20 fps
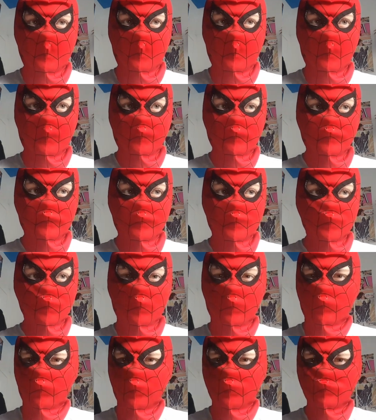And it's
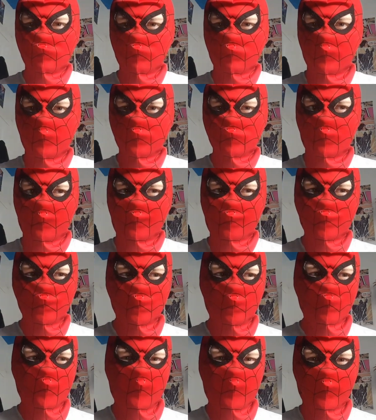one of those movies where it's
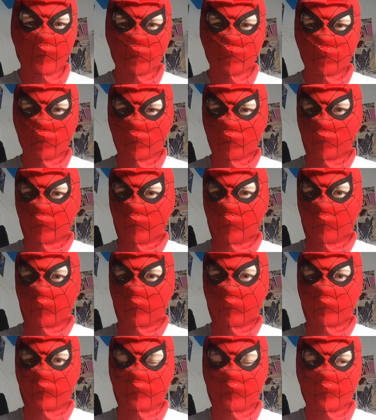so
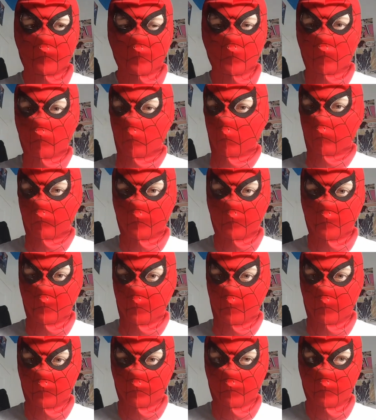intricately interwoven
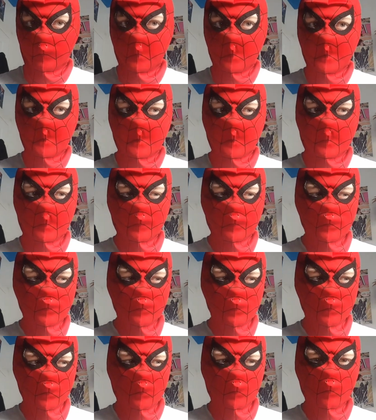together. It's
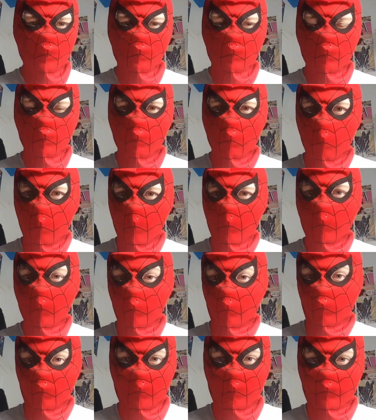so
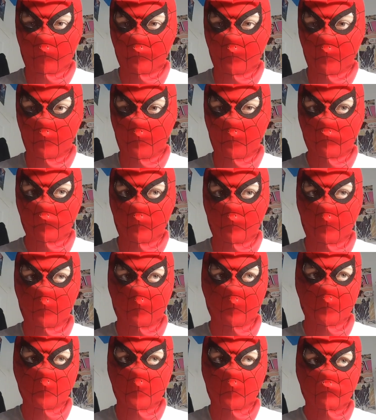well crafted,
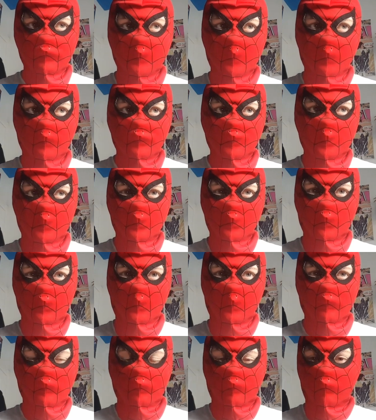even, that sometimes you
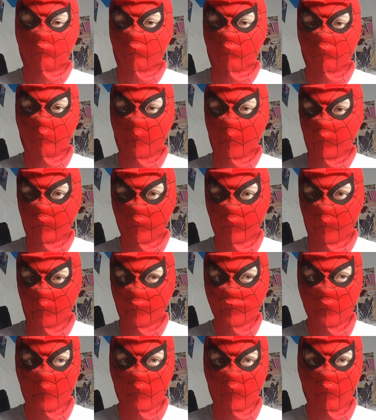don't even
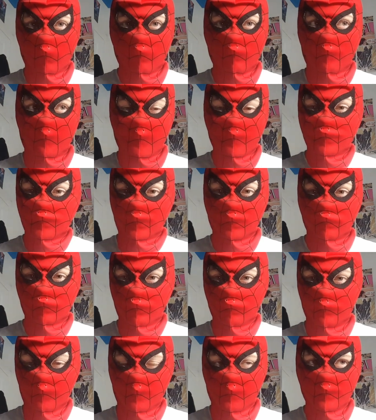recognize how amazing the
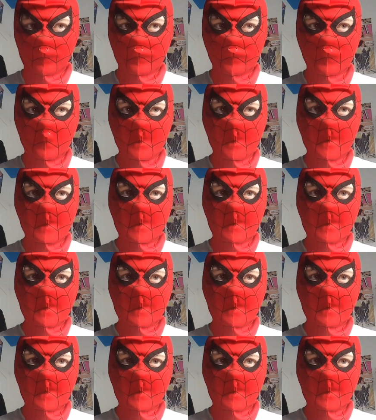movie is.